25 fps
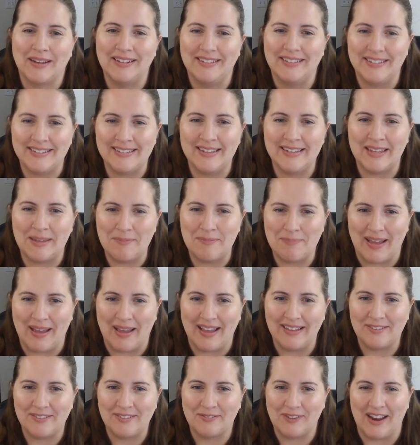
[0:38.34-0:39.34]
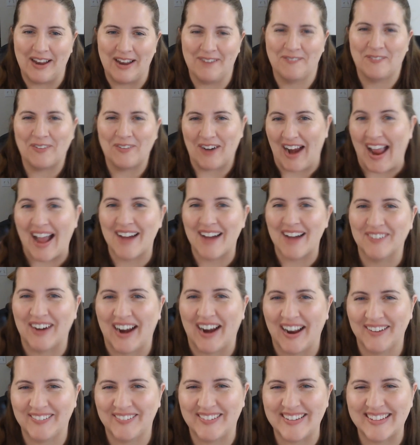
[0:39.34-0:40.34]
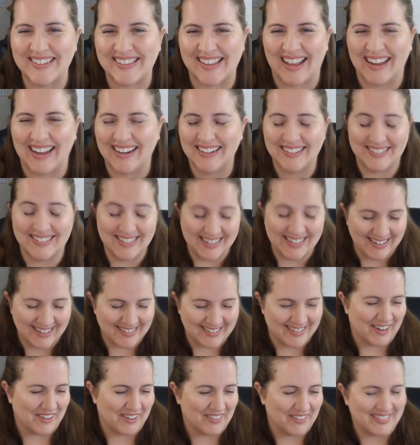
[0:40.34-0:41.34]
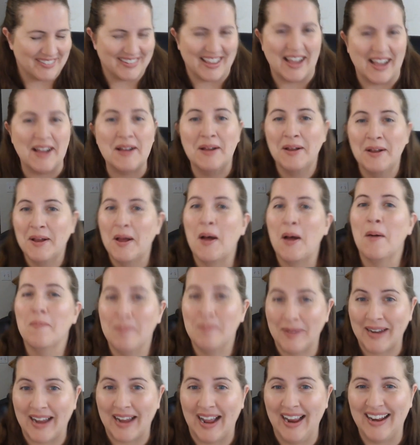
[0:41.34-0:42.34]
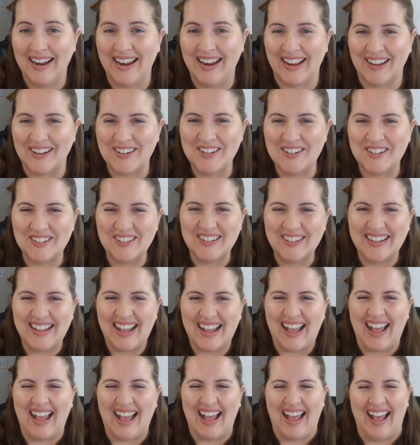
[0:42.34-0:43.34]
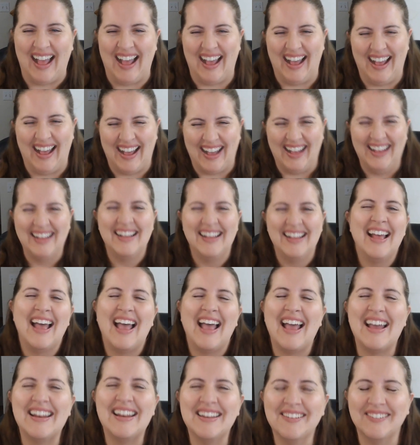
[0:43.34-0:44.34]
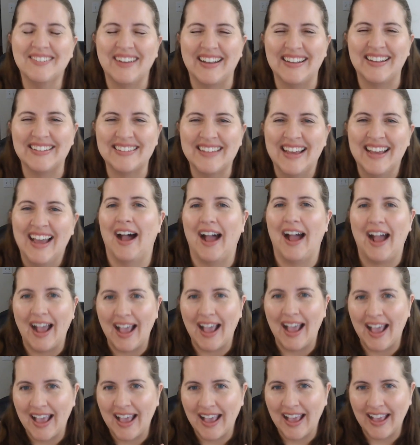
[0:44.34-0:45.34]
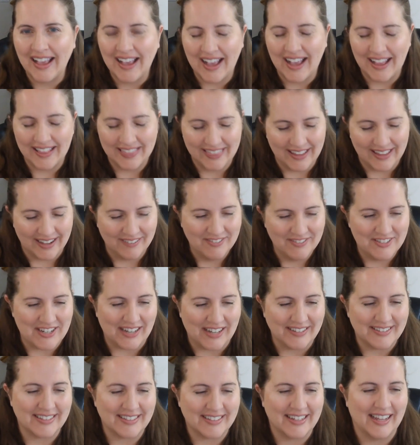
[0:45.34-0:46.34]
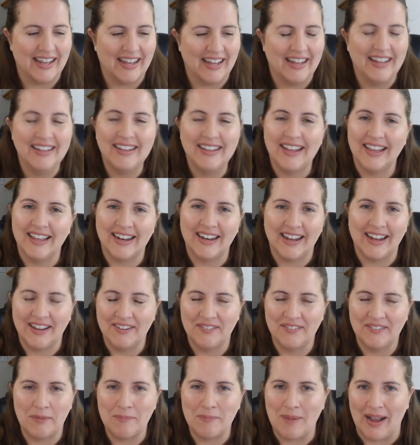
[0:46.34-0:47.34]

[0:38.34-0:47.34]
my Disney best friend forever. I've decided she doesn't know this yet, but I do. Anyways, I love Jessica and I've